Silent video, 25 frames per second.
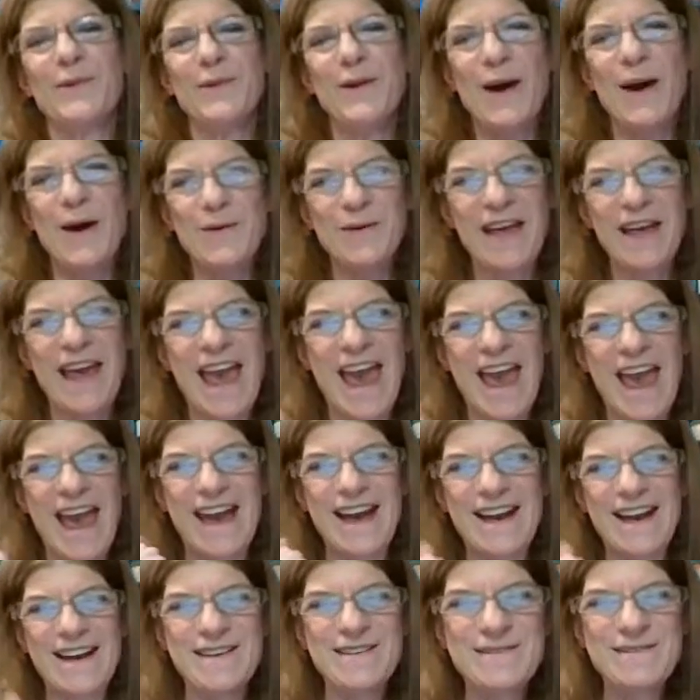
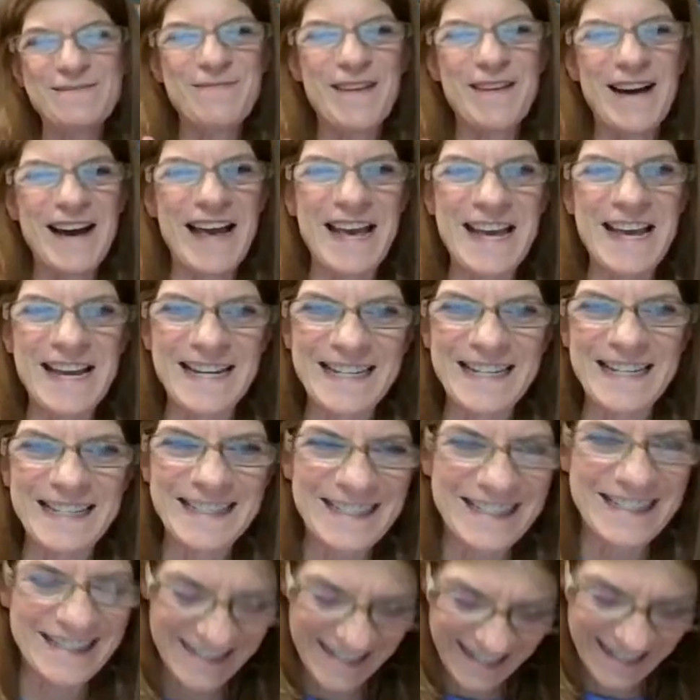Okay,
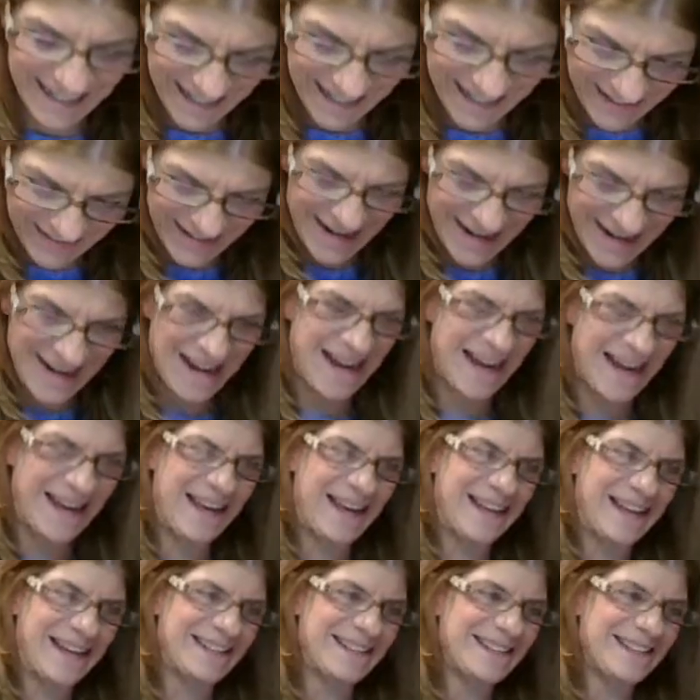munch. All
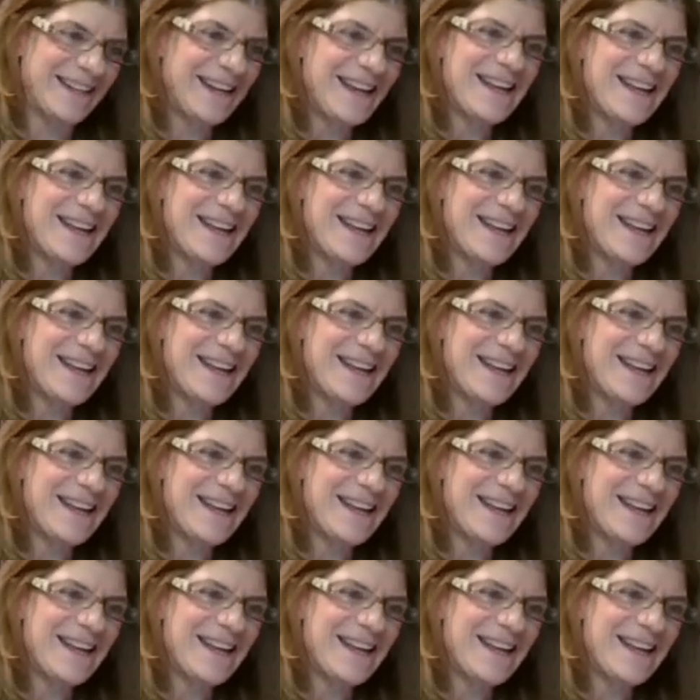right.